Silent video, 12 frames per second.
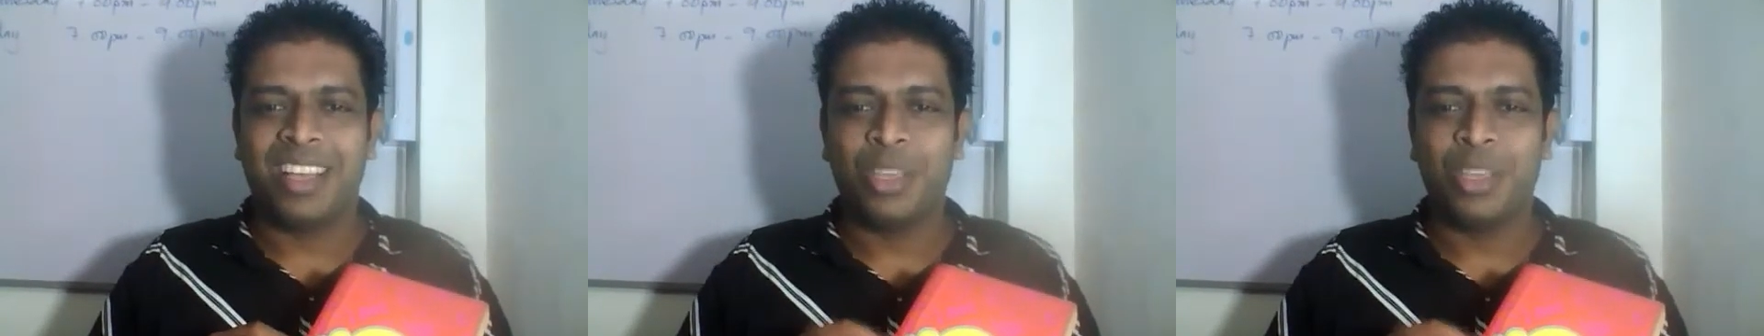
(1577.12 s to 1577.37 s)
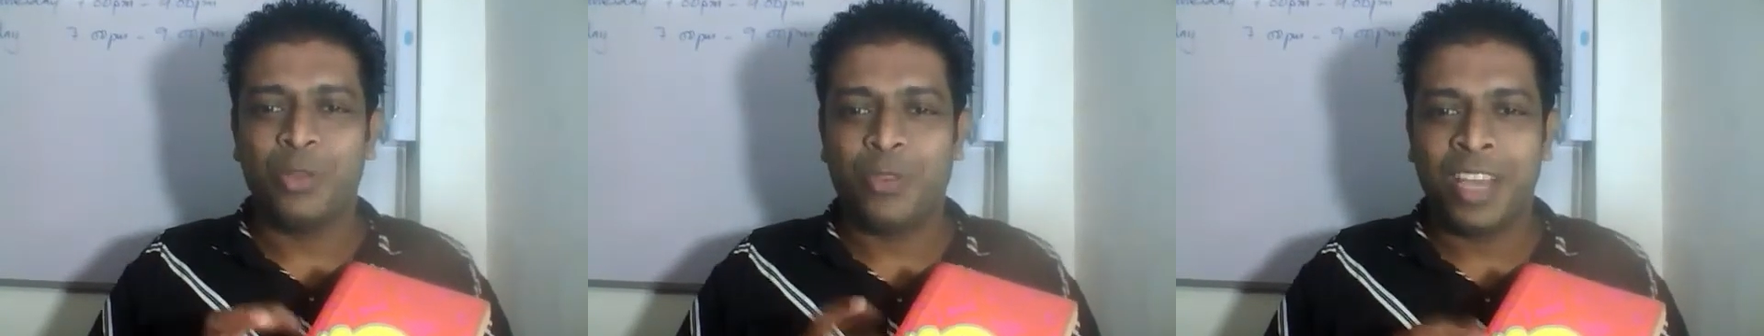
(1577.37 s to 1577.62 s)

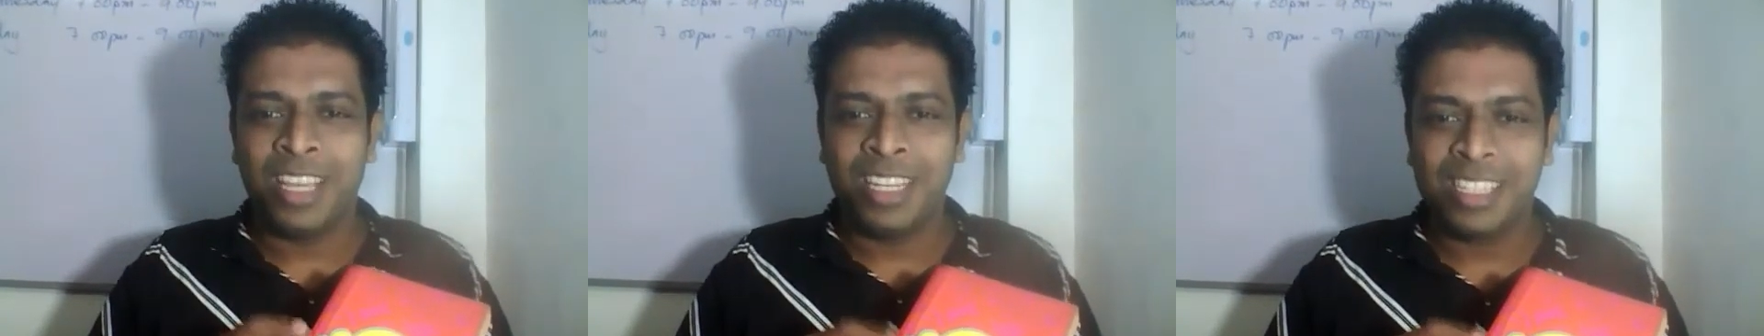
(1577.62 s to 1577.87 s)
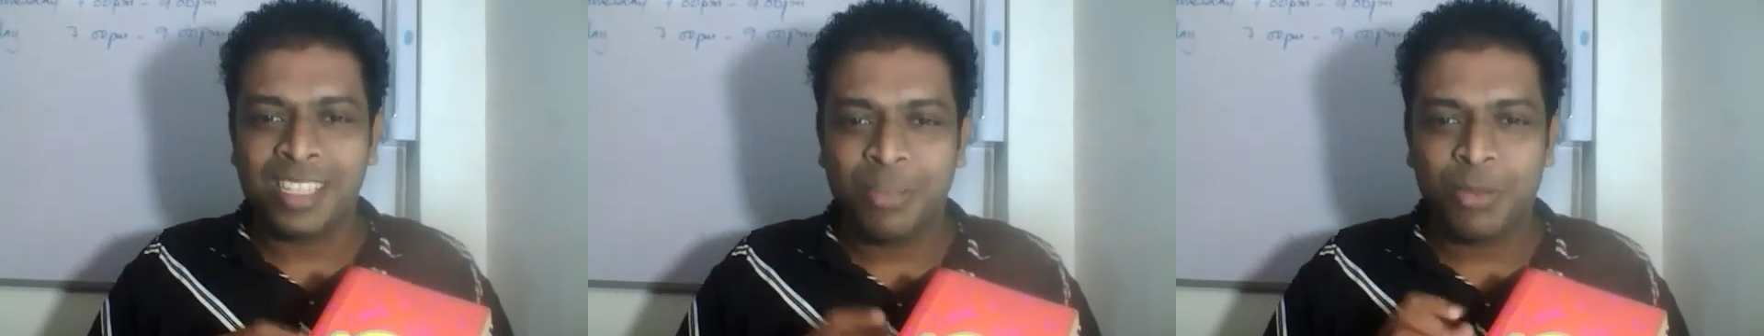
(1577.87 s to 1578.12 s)
You
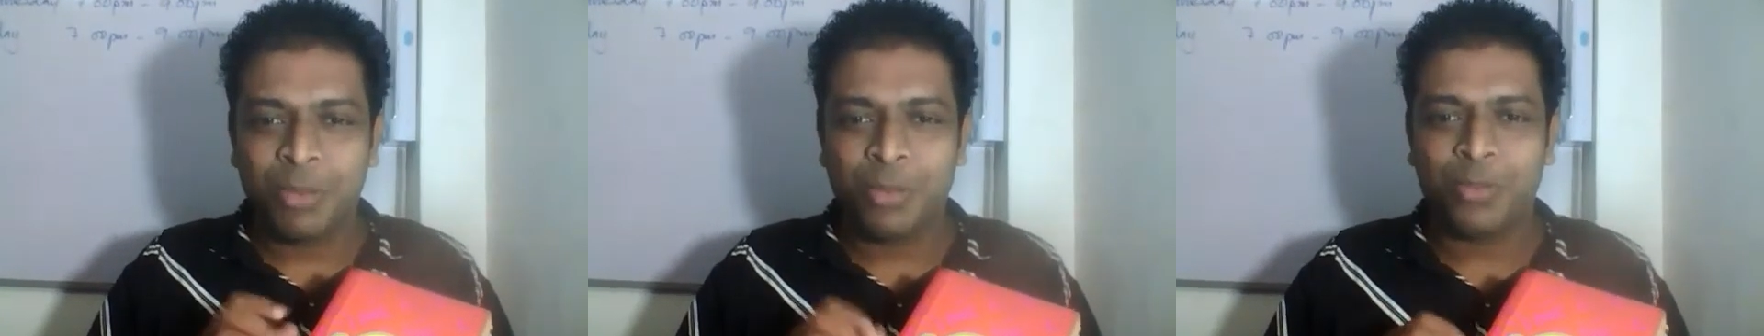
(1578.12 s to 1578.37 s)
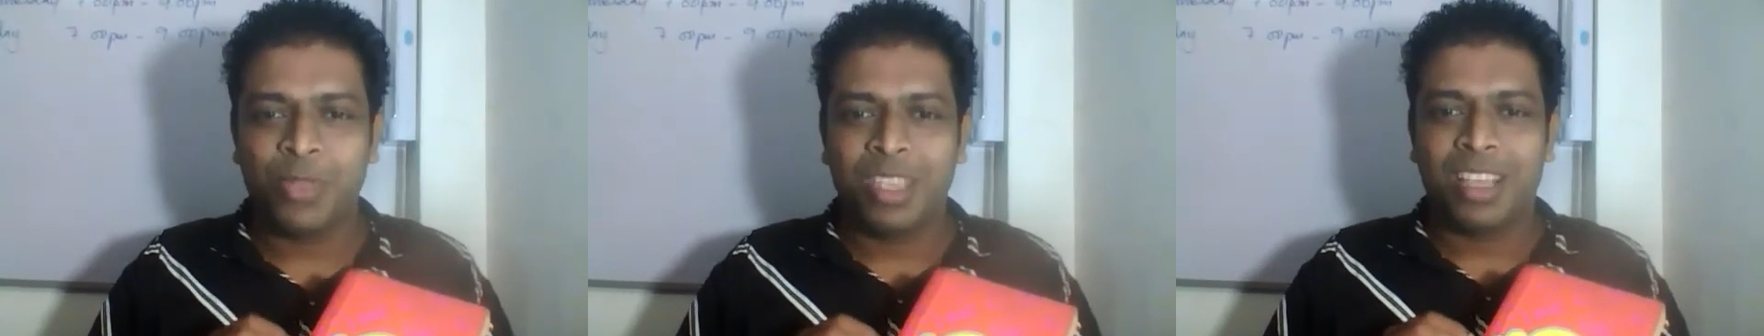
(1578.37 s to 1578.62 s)
find some
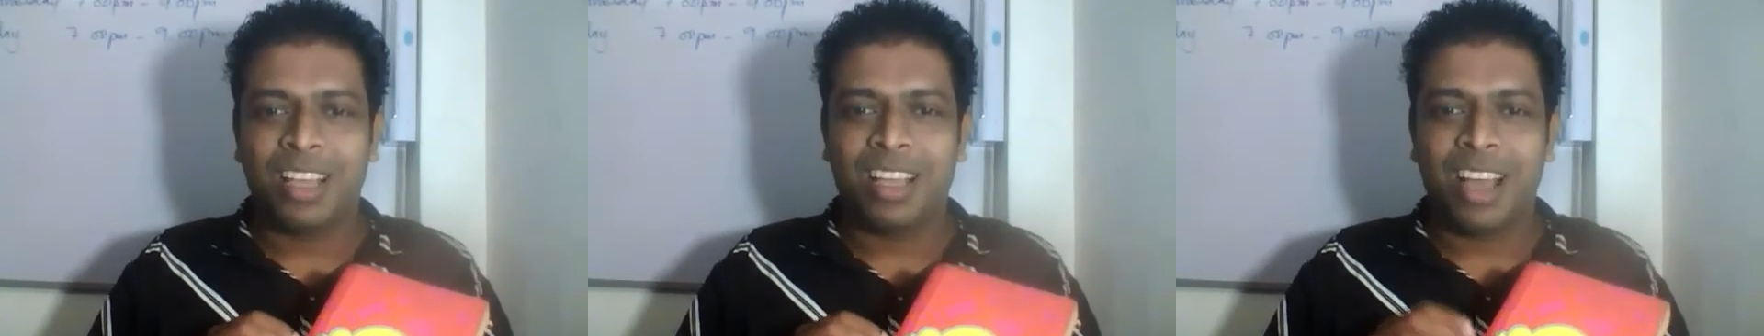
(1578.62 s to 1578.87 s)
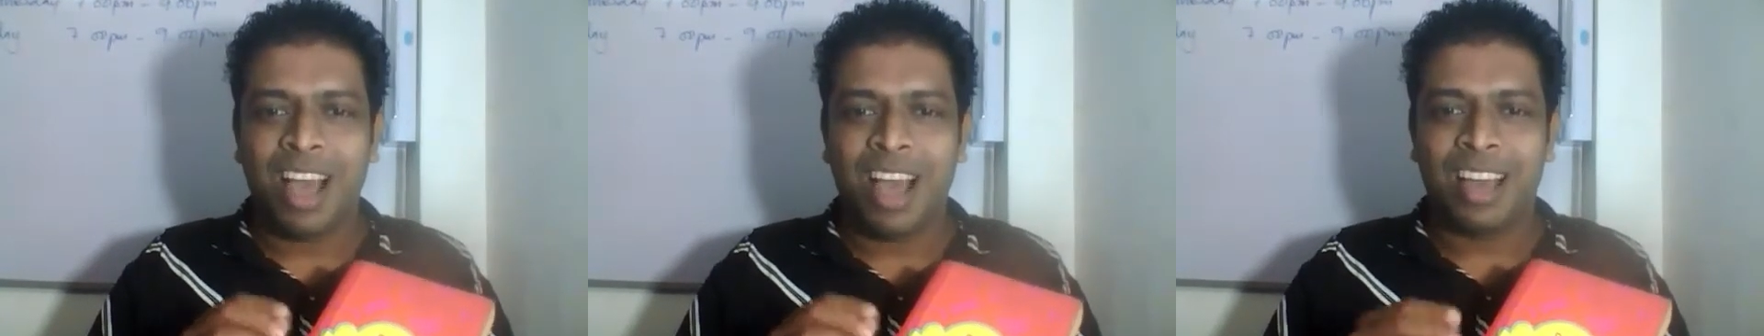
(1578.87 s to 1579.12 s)
of
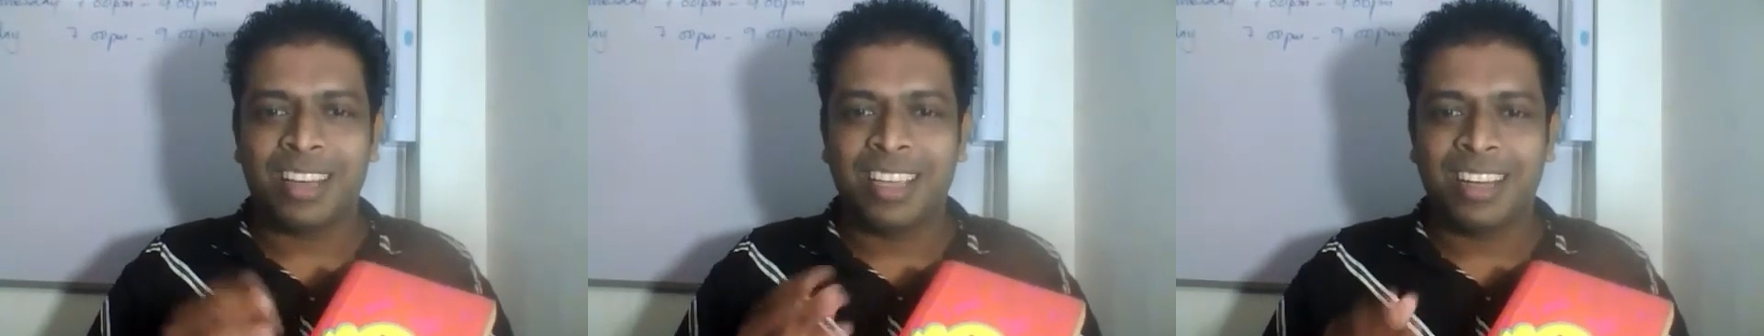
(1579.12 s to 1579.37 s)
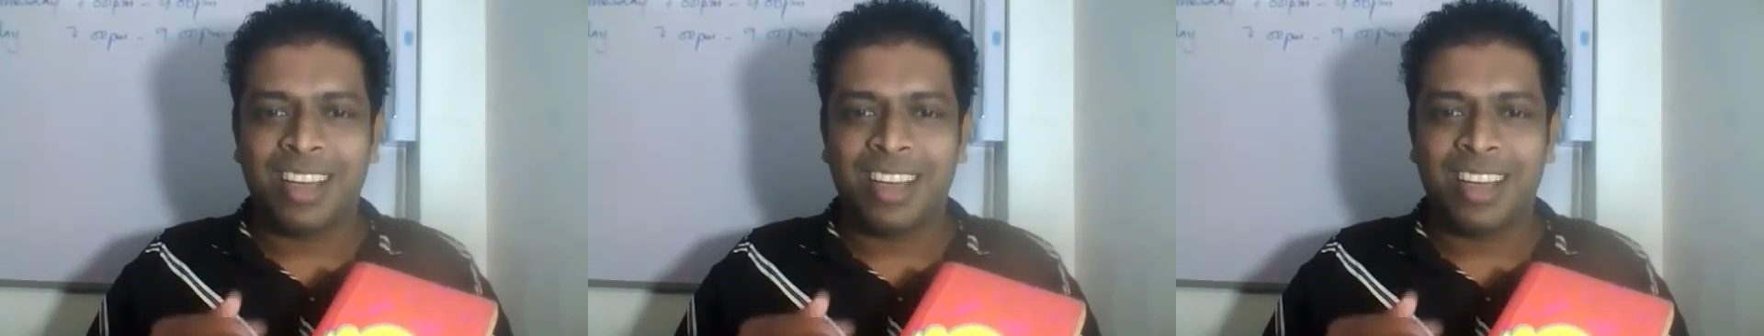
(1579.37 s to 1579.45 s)
R.K.